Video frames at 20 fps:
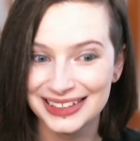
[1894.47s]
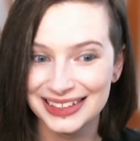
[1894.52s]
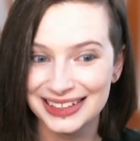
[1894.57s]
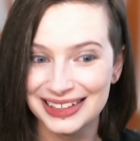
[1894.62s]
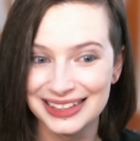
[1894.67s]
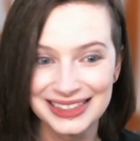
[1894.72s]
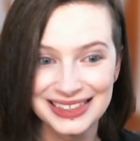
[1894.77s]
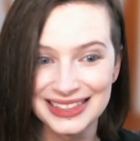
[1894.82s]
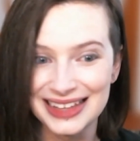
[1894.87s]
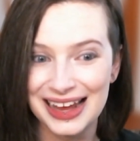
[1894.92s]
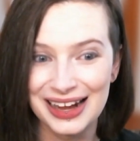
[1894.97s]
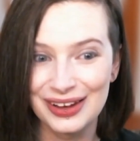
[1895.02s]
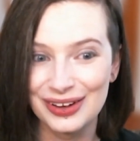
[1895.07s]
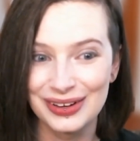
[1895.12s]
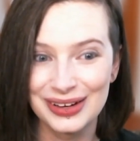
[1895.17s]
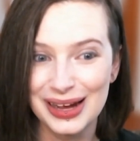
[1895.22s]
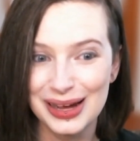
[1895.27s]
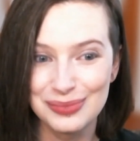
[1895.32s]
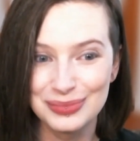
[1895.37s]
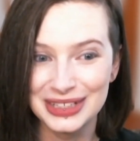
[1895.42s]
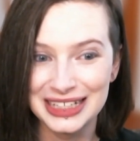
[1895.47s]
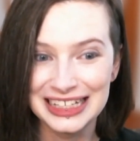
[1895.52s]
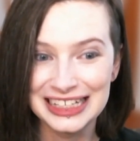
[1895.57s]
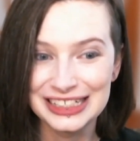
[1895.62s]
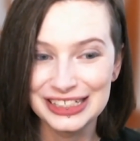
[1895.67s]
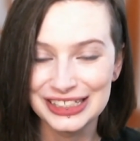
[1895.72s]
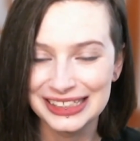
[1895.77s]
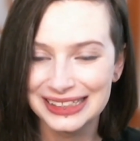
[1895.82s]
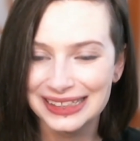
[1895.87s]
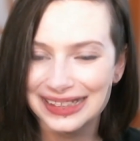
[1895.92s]
It's not a good
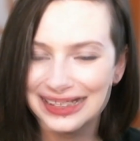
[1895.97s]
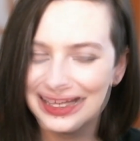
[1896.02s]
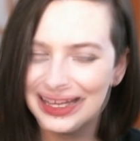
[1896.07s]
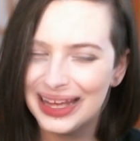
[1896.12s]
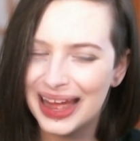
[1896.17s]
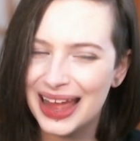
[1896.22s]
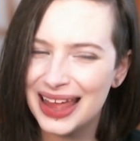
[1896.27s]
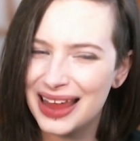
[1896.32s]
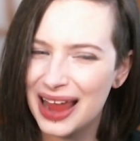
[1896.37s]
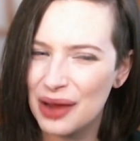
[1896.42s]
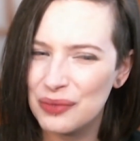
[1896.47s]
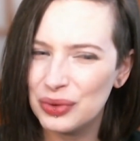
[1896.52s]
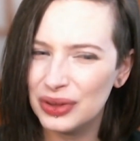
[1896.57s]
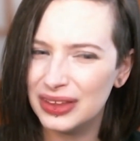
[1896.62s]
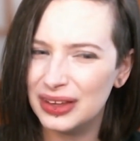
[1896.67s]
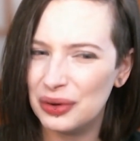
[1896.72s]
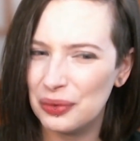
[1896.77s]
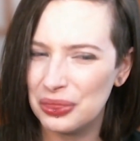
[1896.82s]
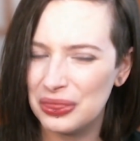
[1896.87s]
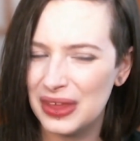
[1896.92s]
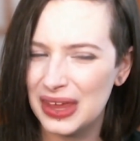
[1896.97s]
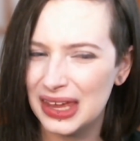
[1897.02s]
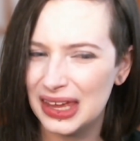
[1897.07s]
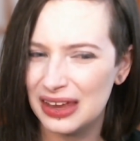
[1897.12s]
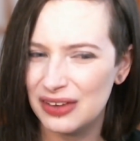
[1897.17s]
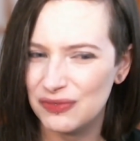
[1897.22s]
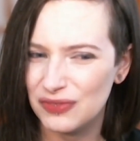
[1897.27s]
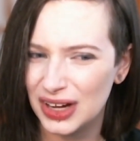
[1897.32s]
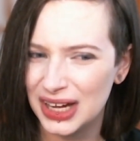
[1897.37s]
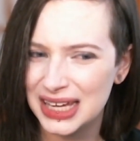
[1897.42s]
combination. I really don't think
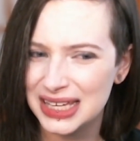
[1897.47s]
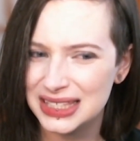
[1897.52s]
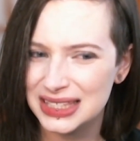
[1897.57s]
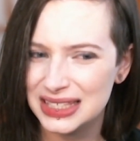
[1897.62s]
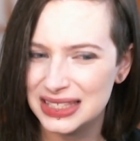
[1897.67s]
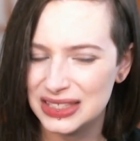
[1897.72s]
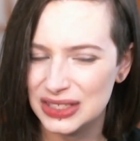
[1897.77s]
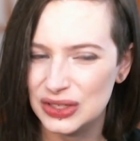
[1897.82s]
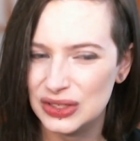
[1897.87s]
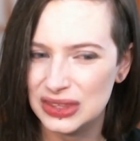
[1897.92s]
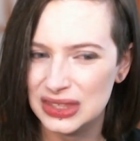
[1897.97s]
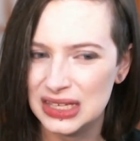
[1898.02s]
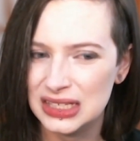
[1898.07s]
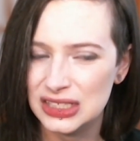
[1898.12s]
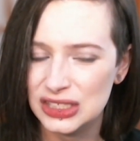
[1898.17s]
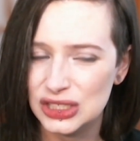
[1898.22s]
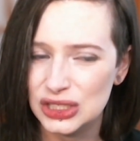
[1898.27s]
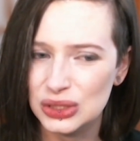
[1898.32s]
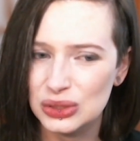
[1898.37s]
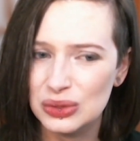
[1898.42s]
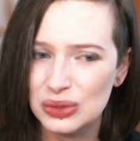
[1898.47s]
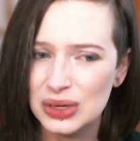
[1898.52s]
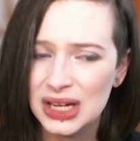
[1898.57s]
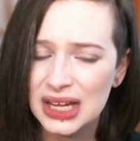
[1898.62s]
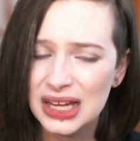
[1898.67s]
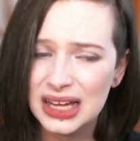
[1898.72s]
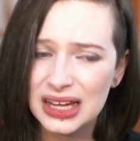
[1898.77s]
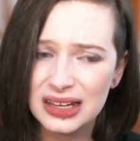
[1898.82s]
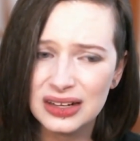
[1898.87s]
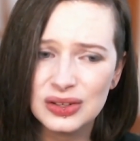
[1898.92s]
advice is a good thing to do.
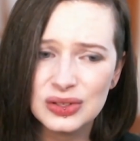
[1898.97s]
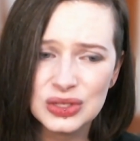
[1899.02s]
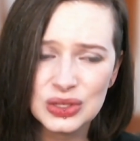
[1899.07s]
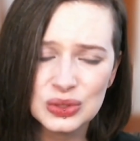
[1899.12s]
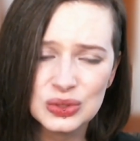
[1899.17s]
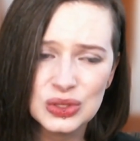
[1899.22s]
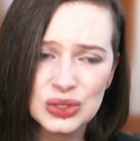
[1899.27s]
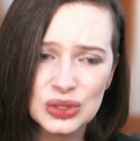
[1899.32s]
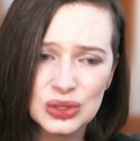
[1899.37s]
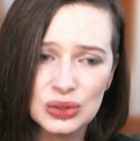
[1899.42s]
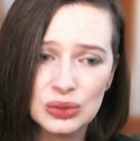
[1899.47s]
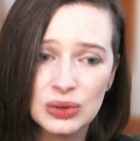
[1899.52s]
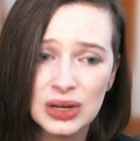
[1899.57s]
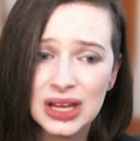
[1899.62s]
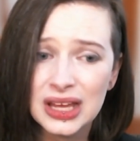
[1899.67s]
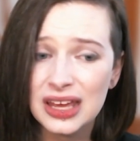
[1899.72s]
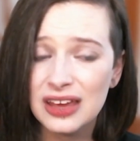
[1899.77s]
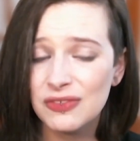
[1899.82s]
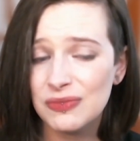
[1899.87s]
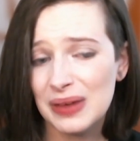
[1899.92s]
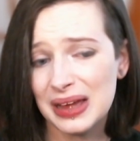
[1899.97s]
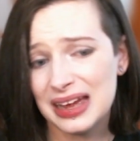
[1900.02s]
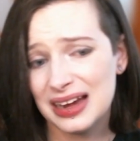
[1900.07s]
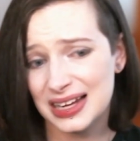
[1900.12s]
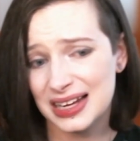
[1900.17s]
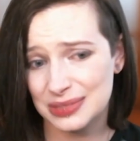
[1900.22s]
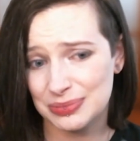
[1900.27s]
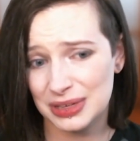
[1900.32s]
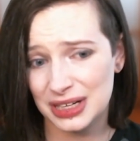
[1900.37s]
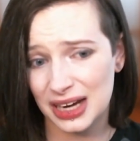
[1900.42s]
And also, too, if my
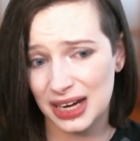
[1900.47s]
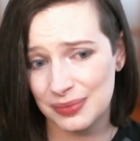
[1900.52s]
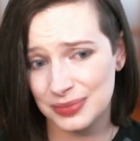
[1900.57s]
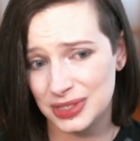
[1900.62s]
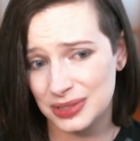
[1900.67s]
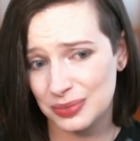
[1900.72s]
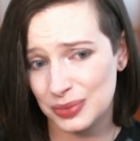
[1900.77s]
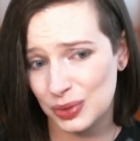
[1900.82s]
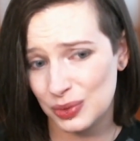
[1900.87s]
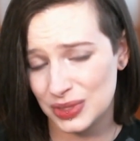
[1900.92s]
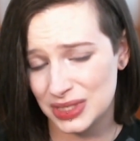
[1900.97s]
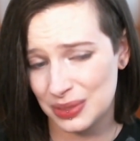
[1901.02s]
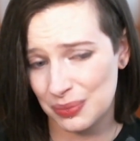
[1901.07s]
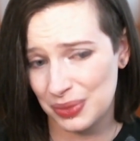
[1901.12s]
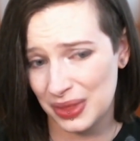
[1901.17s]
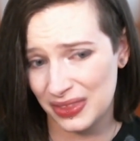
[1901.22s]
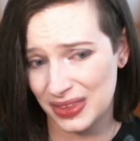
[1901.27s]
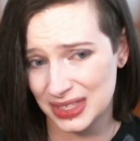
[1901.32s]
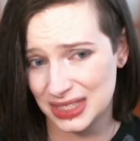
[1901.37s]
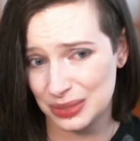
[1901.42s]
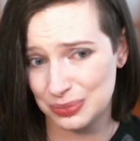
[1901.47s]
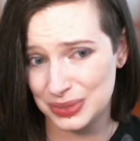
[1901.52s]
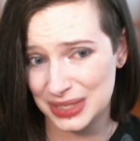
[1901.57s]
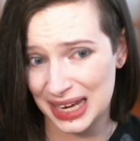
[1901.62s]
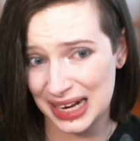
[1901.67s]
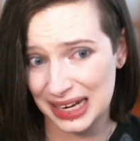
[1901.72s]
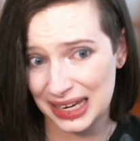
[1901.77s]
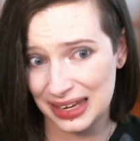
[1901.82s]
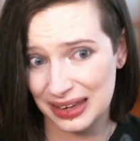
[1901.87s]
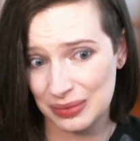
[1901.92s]
husband comes to me with something that's
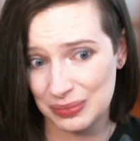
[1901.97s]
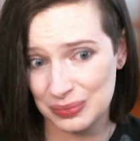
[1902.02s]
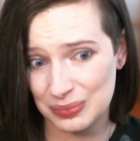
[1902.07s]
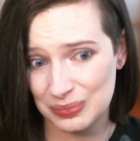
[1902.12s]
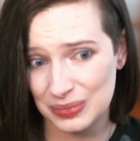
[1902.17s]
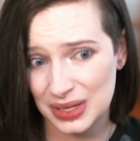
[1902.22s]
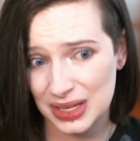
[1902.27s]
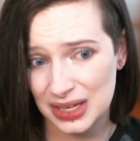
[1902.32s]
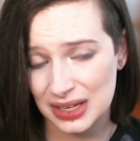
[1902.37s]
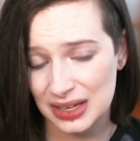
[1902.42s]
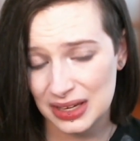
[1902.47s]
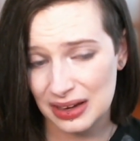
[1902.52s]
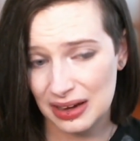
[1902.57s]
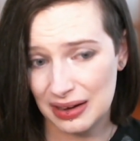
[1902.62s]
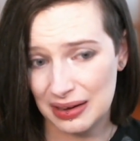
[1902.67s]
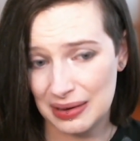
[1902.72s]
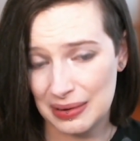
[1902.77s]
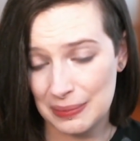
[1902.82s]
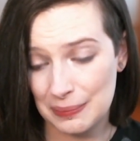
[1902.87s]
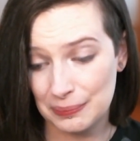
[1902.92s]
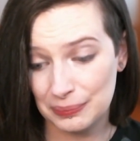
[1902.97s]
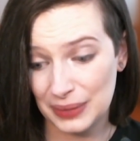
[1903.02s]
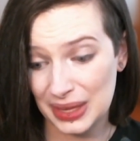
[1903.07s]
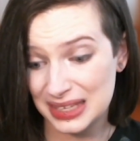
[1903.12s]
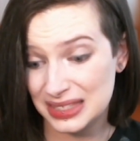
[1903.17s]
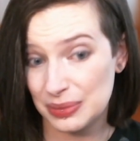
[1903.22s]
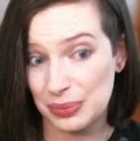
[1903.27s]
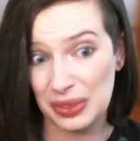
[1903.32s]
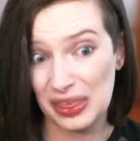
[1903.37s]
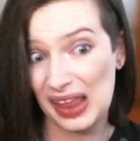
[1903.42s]
upsetting him, like
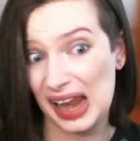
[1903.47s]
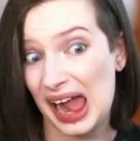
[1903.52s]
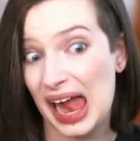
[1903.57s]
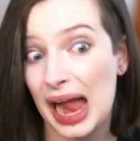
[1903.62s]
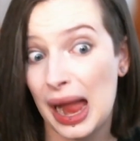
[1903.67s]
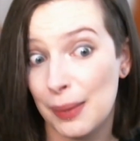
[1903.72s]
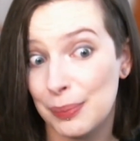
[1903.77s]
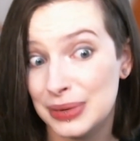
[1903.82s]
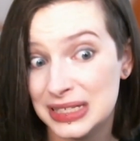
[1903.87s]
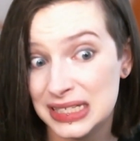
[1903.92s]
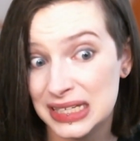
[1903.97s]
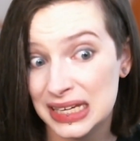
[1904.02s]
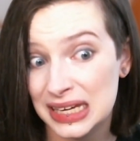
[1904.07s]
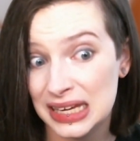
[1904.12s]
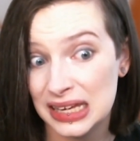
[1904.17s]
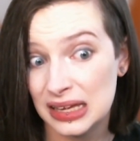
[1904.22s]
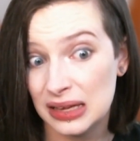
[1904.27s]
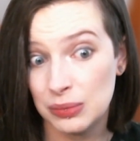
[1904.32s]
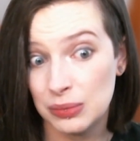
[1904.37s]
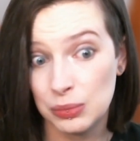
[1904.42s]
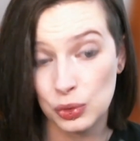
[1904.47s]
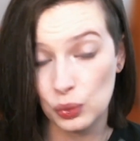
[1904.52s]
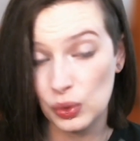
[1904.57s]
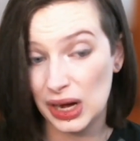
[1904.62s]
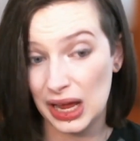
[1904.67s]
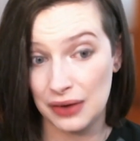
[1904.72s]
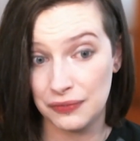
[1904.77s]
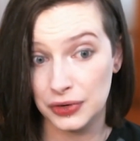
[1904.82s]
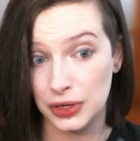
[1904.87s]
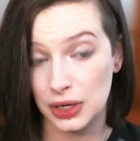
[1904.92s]
something that happened to him or
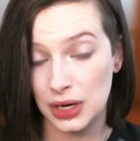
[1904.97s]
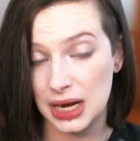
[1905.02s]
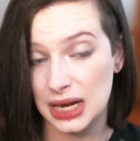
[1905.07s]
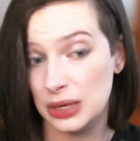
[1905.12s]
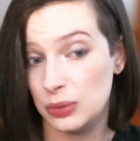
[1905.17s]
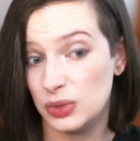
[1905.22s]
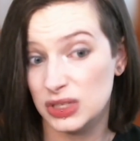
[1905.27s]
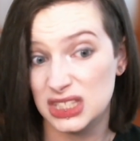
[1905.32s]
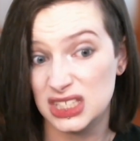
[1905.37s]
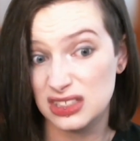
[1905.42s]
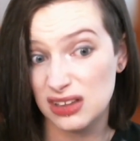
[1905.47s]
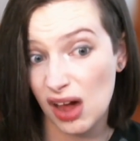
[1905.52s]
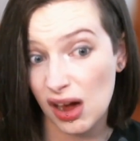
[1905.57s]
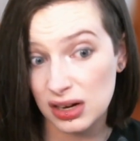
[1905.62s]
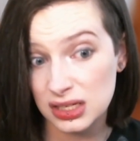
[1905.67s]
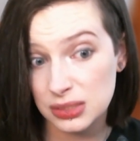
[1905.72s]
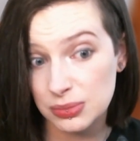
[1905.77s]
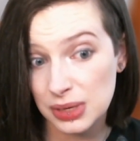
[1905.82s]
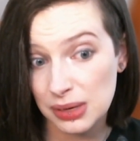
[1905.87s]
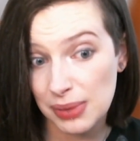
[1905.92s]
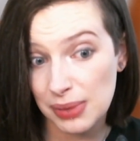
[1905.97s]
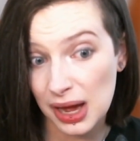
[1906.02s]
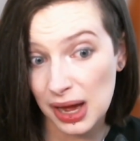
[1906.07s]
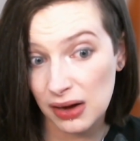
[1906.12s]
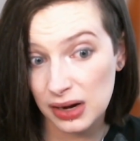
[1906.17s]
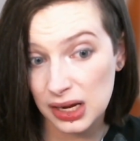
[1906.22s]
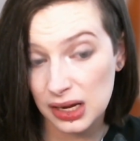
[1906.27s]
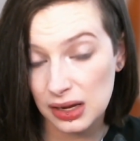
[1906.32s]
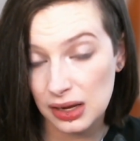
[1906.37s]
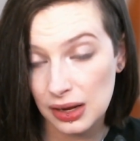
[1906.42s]
whatever, and he wants to talk to me about
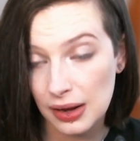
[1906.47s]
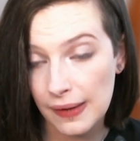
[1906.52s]
it,